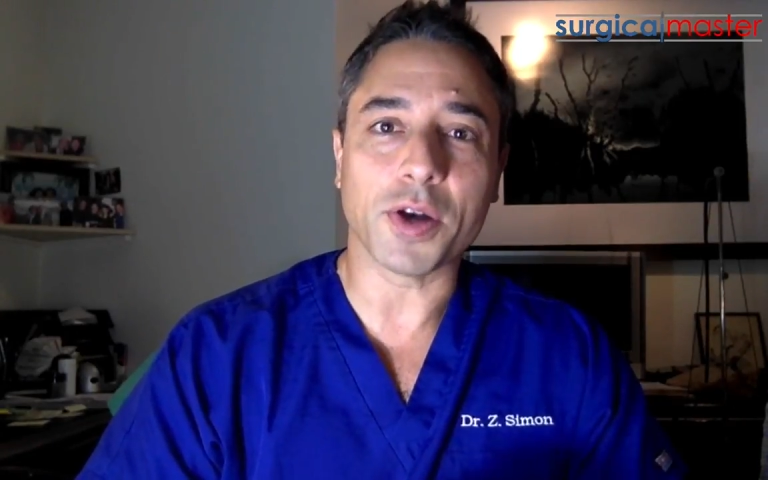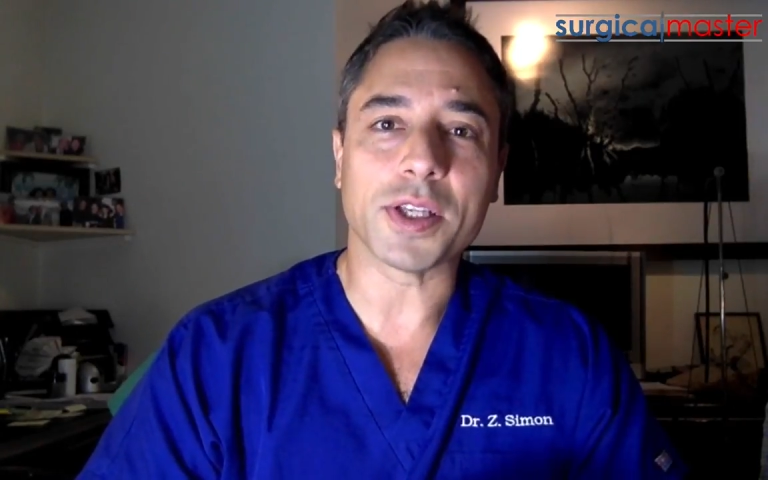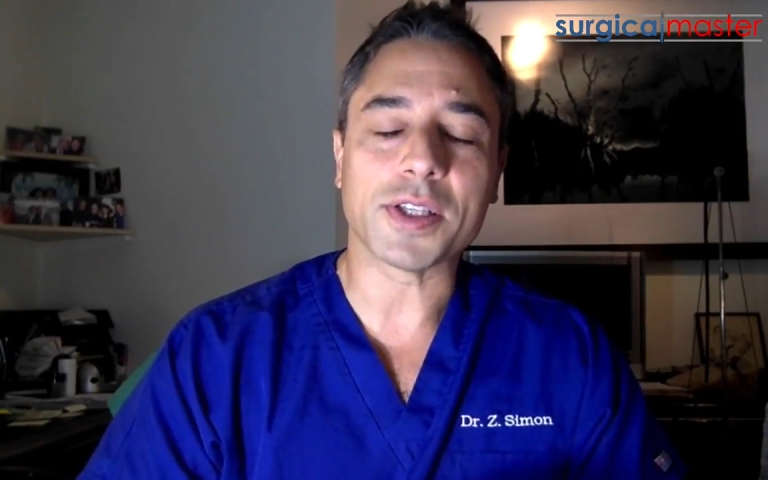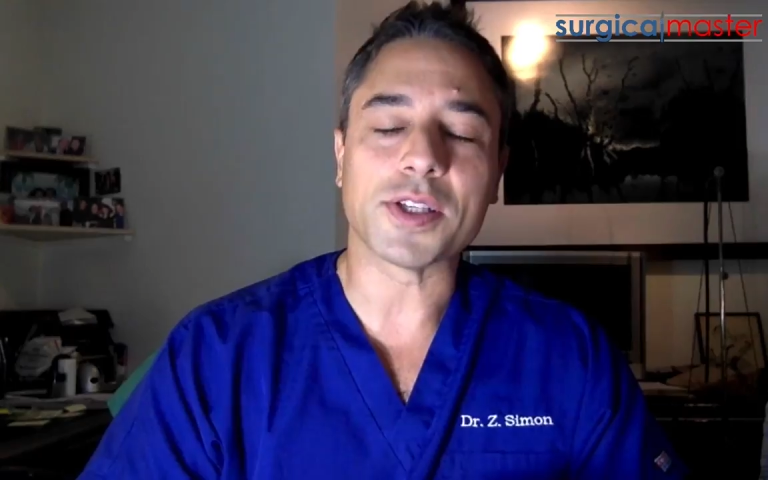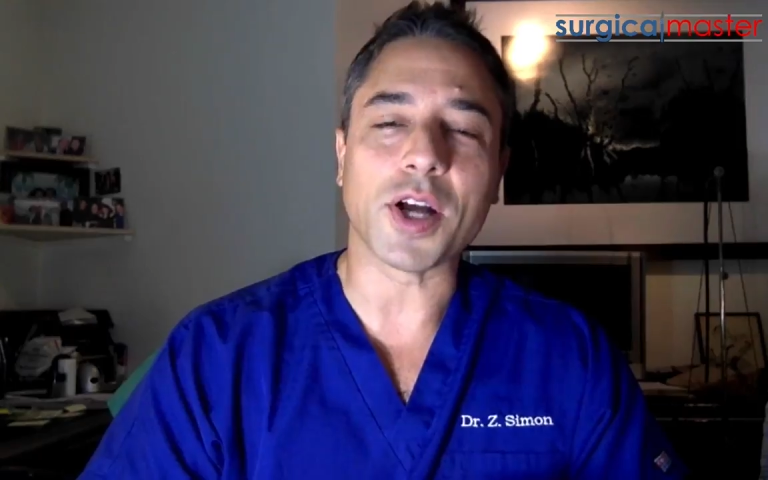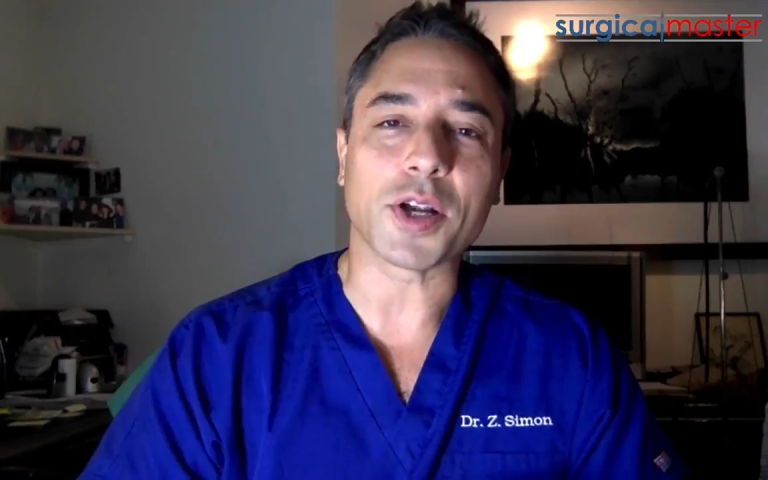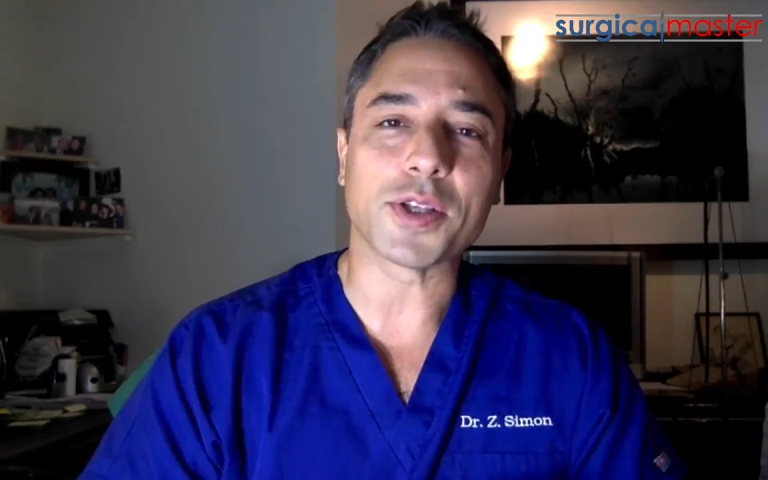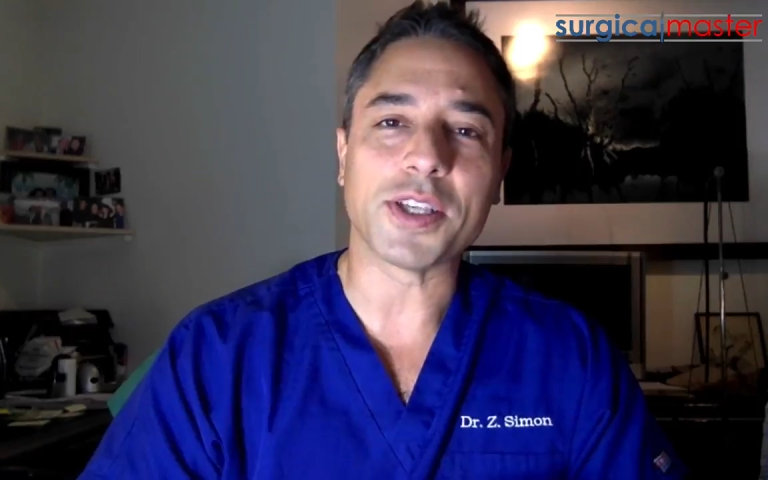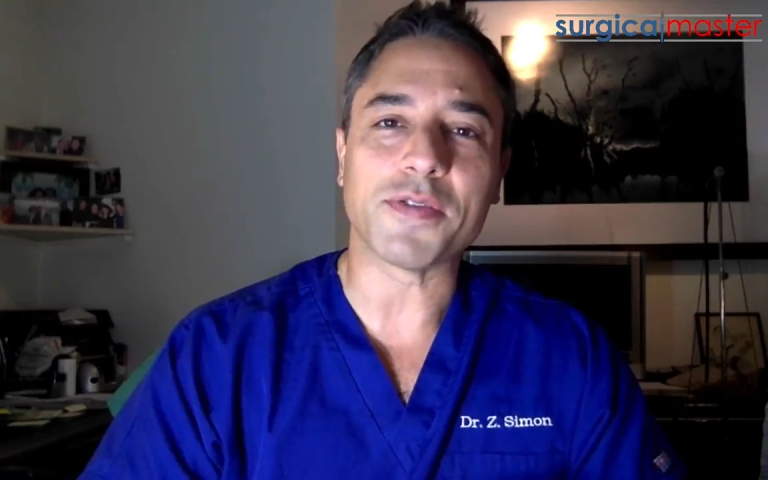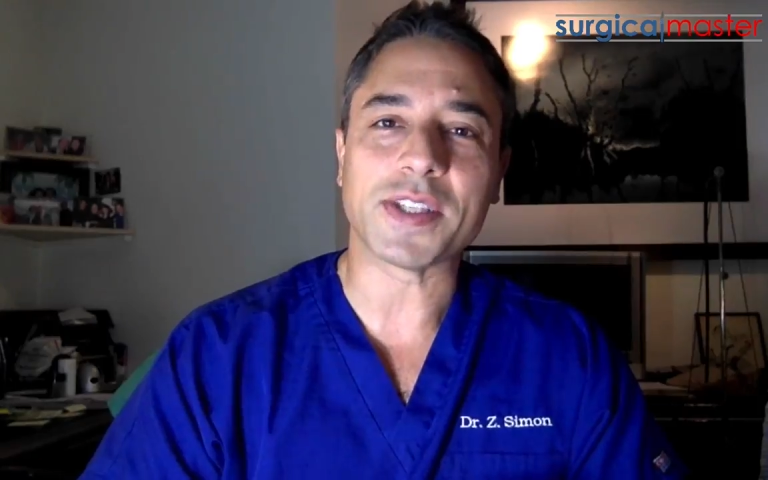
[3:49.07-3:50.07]
This is Dr.
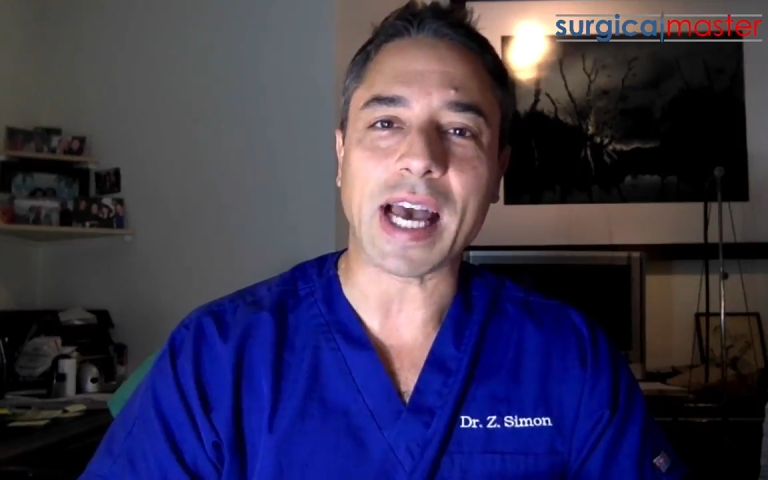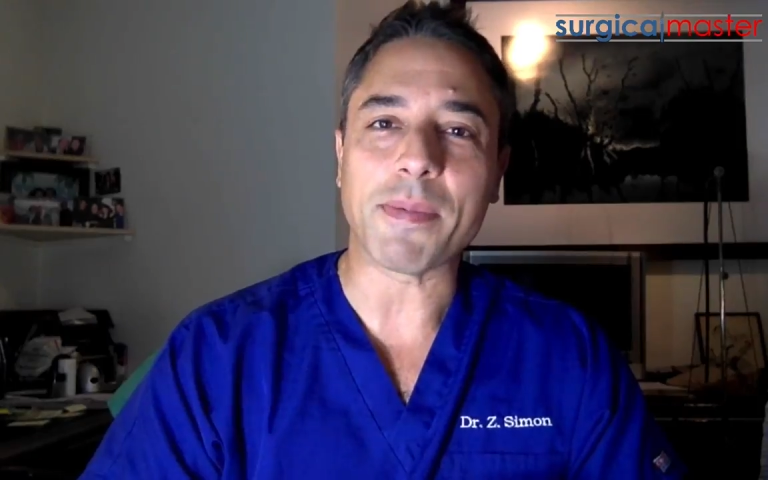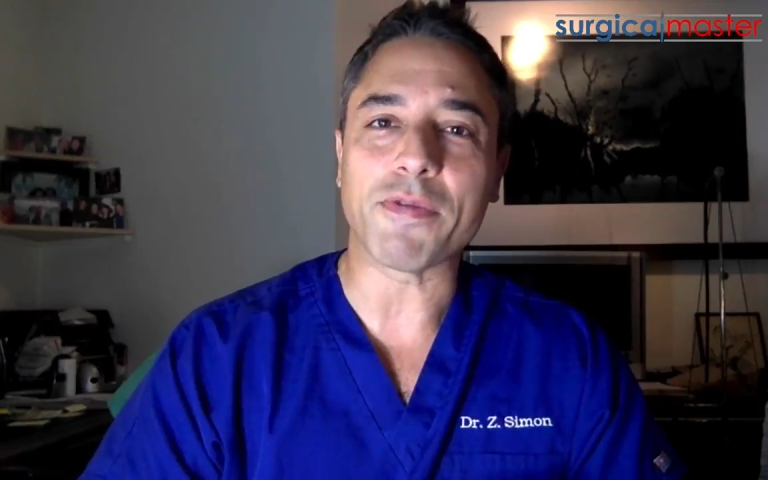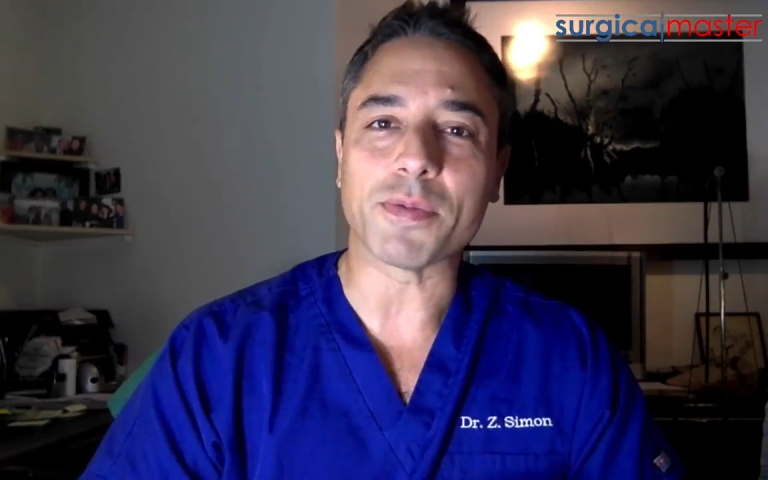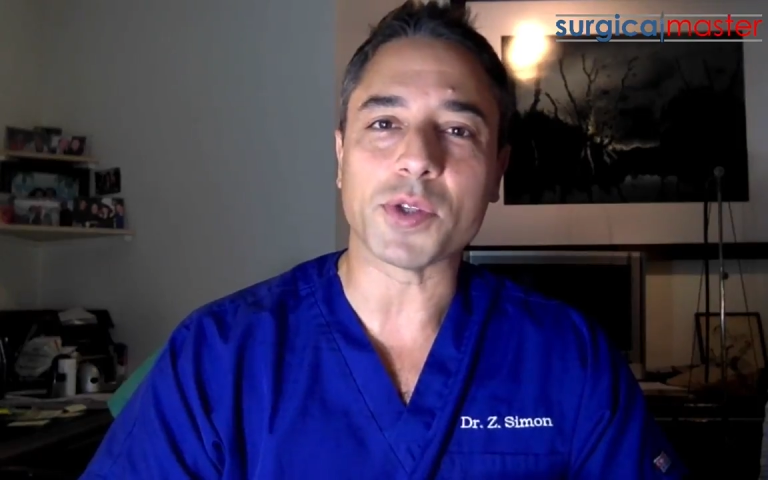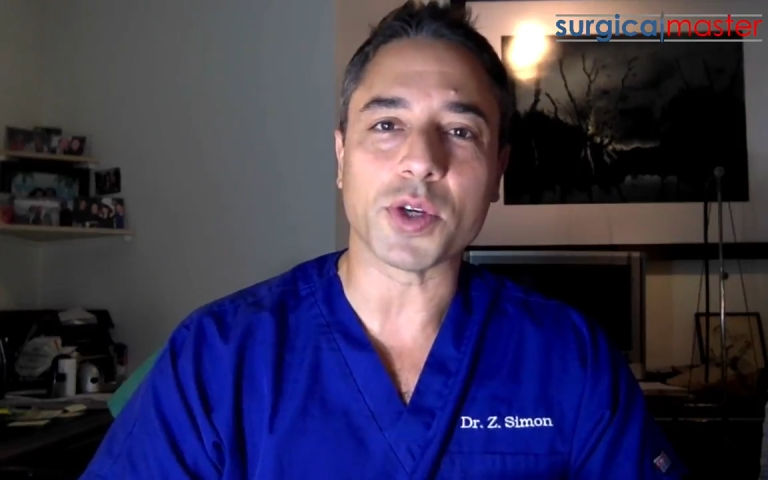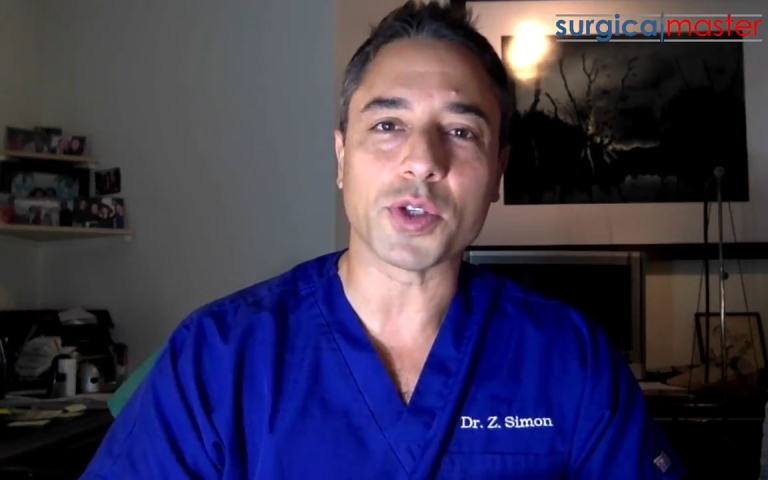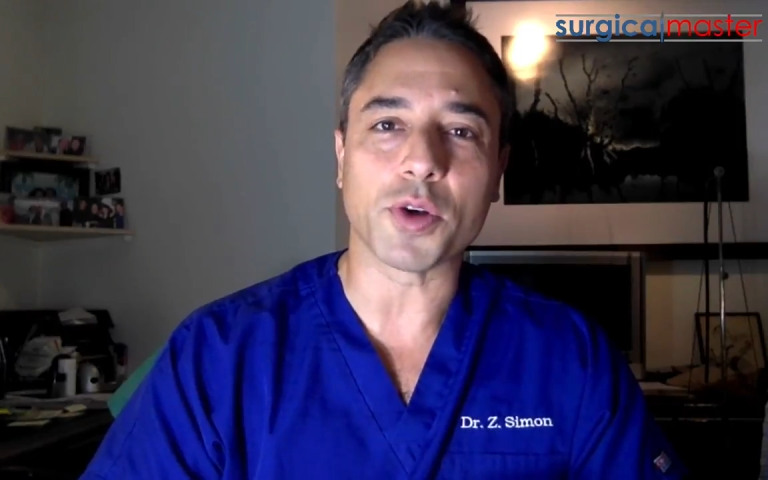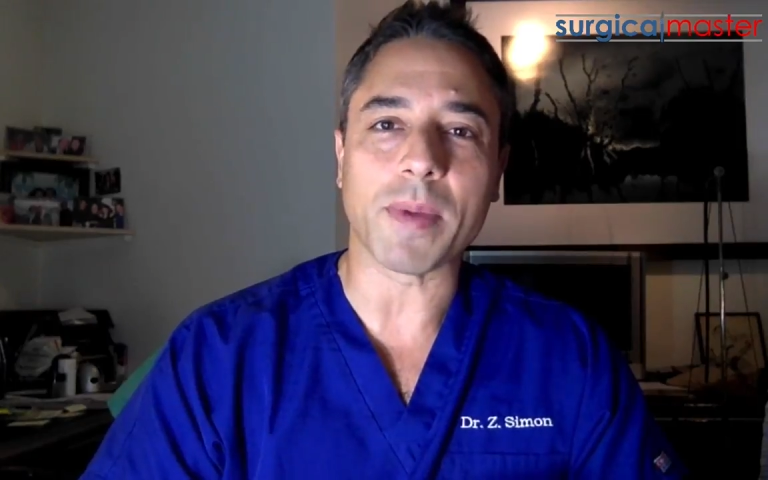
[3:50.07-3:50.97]
Ziv Simon from Surgical